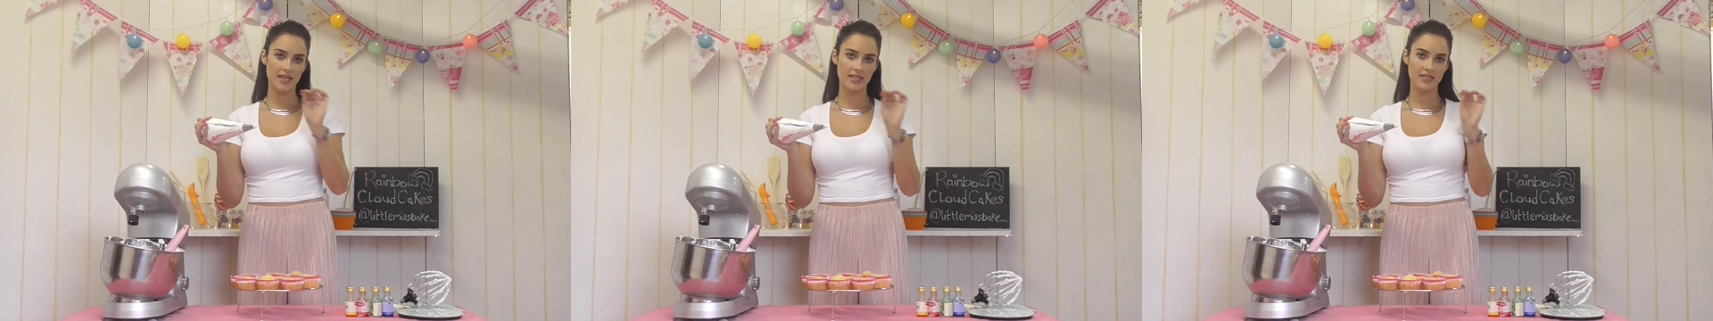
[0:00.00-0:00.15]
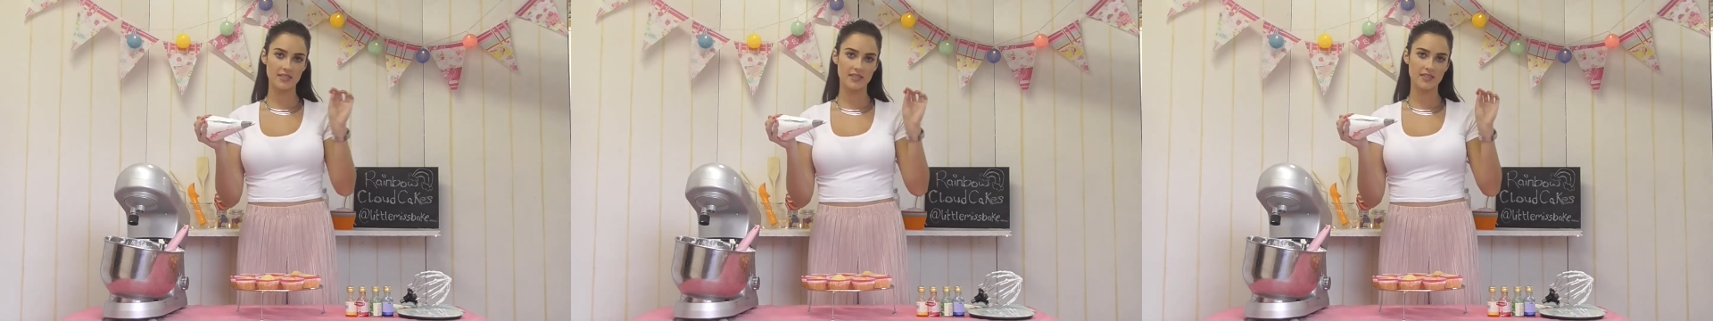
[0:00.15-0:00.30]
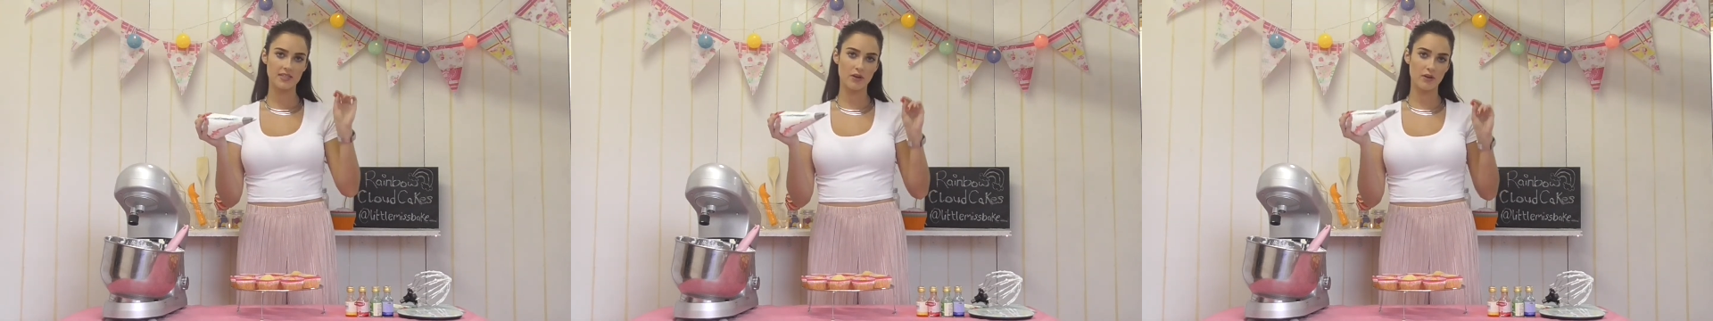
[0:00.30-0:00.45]

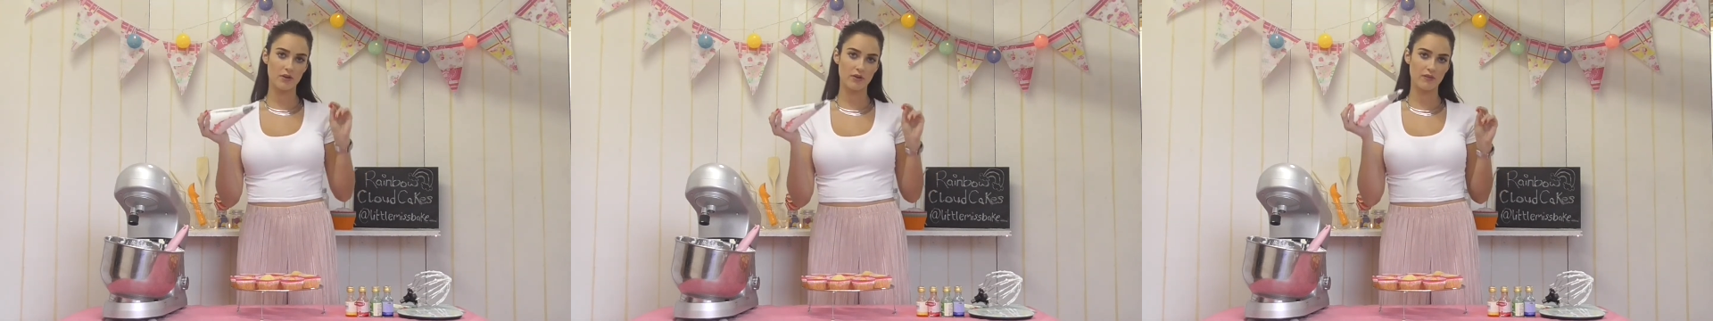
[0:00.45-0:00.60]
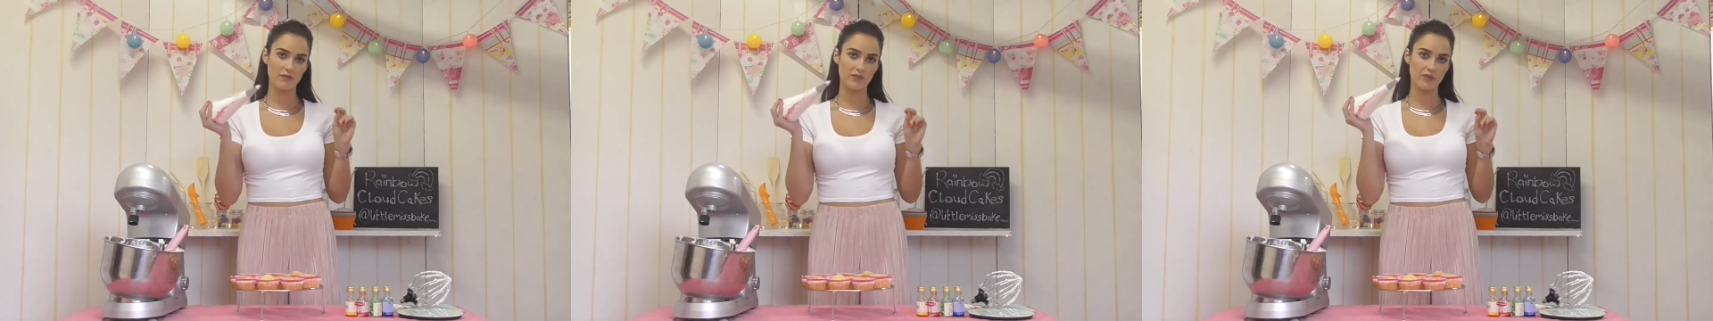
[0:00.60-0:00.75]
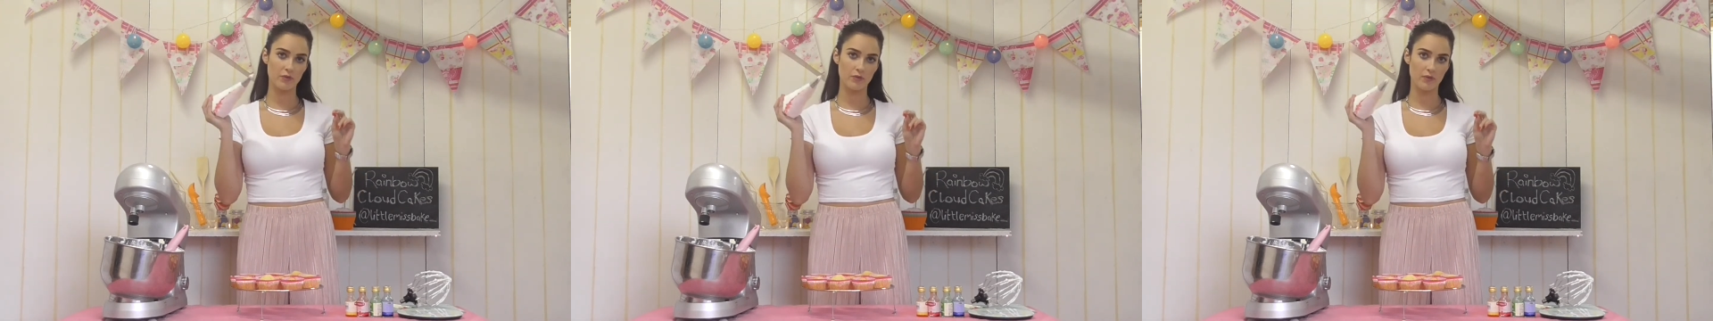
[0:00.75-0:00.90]
hint
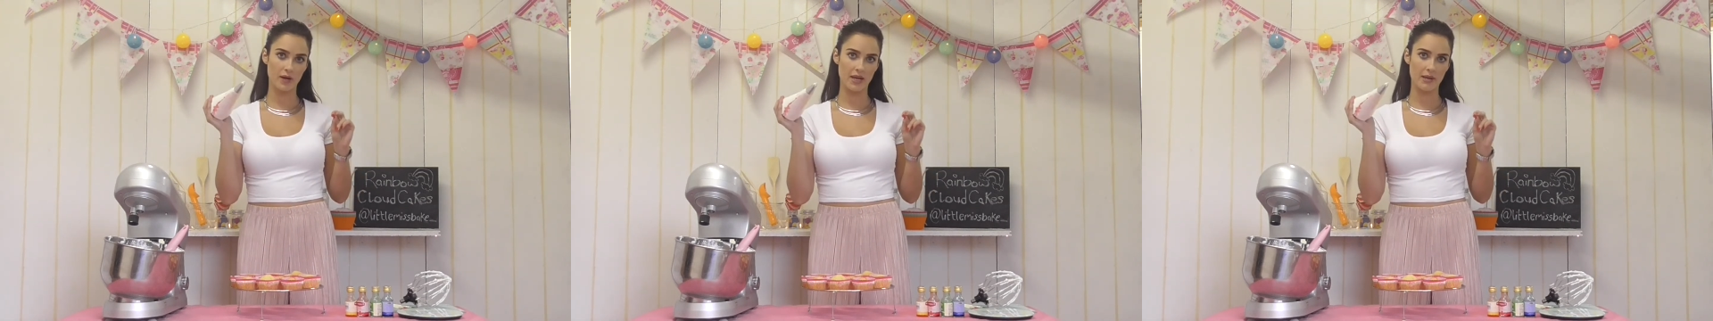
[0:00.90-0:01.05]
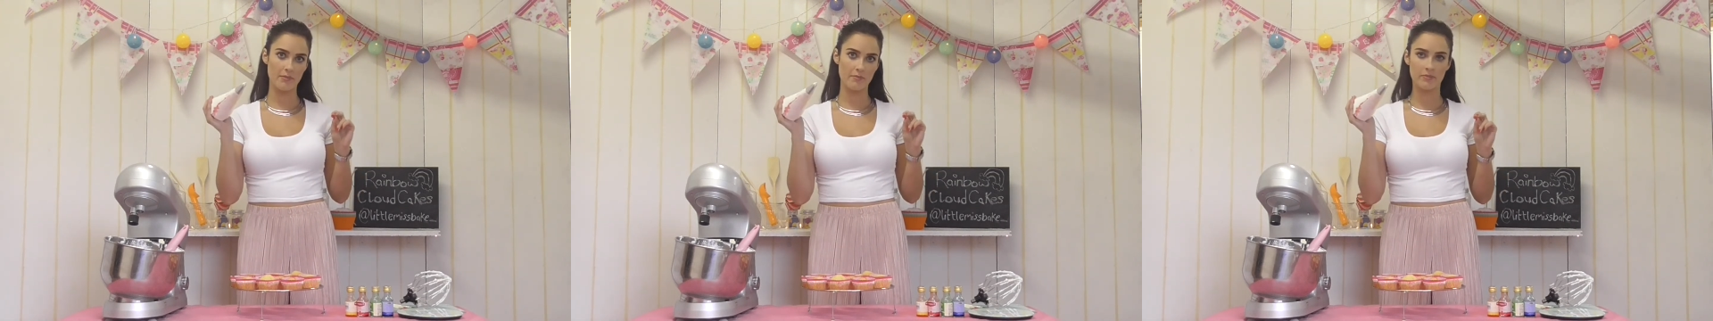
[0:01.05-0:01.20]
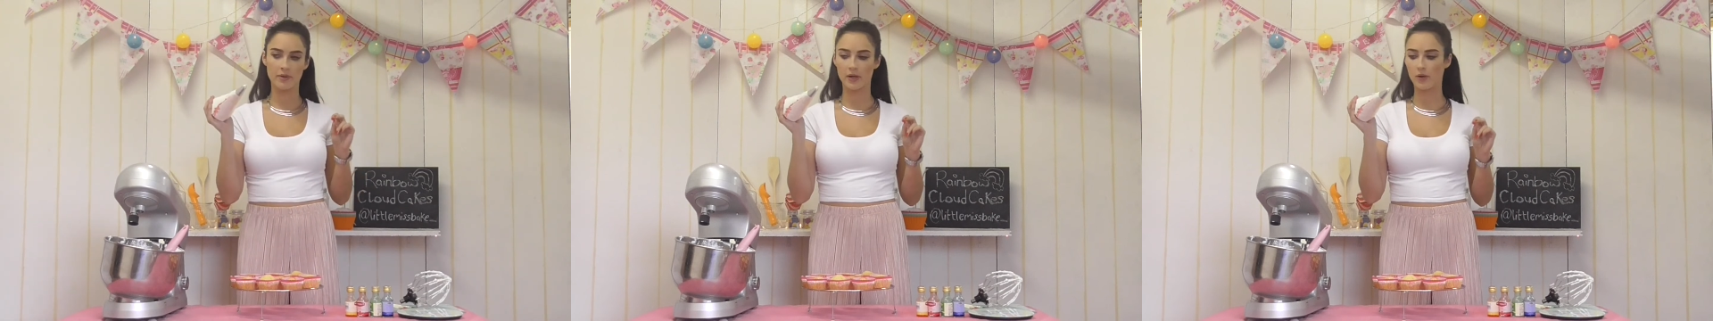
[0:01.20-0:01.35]
of the
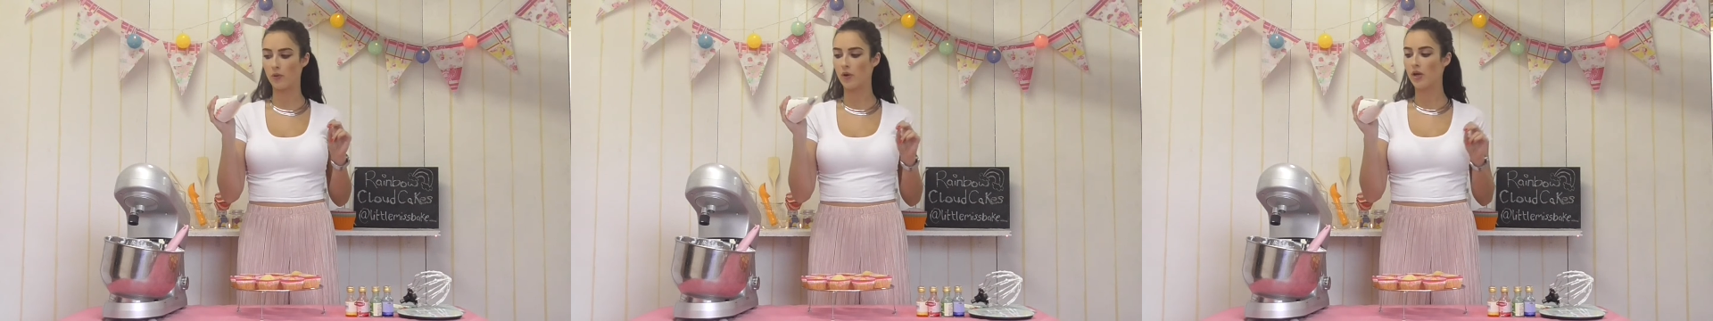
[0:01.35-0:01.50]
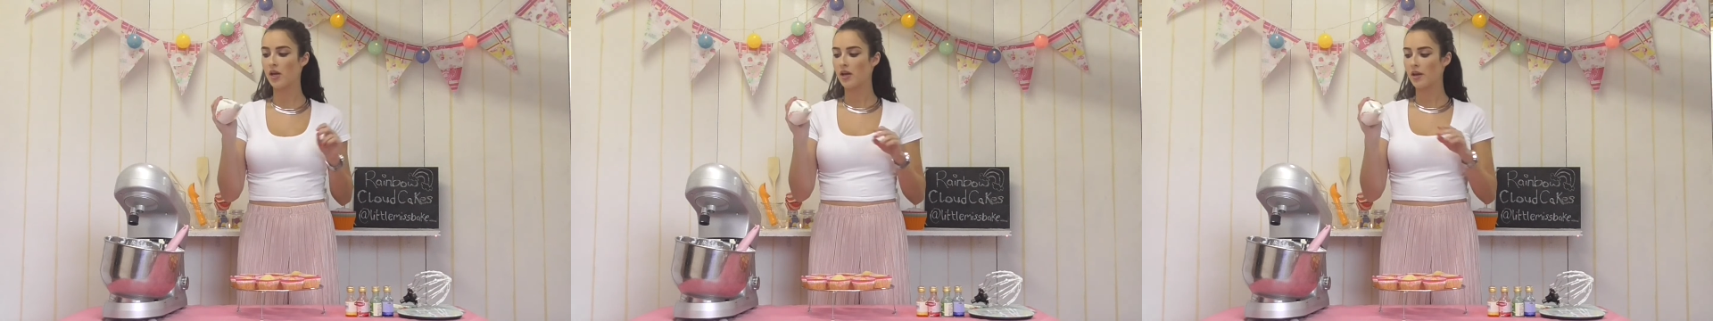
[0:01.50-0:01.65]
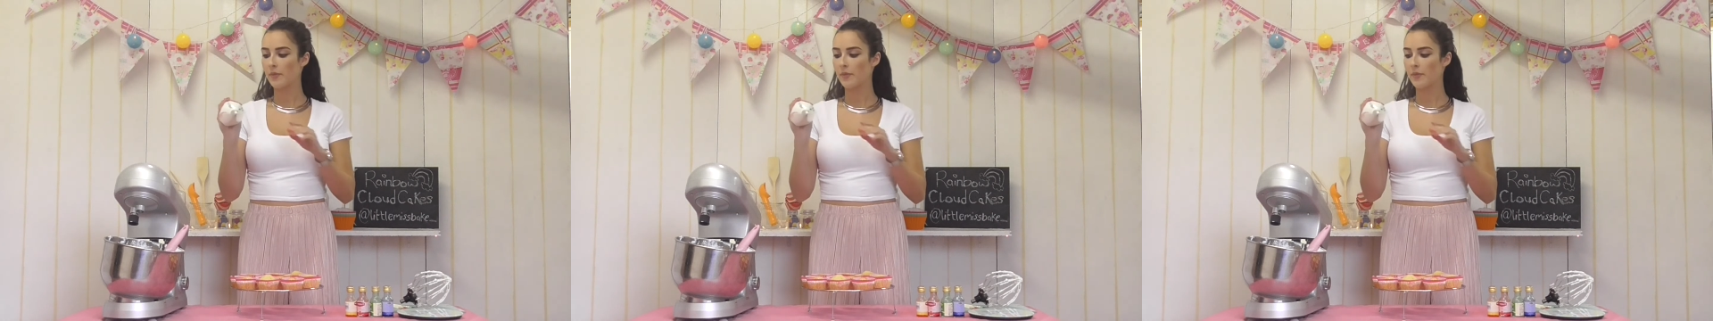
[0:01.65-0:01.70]
rainbow,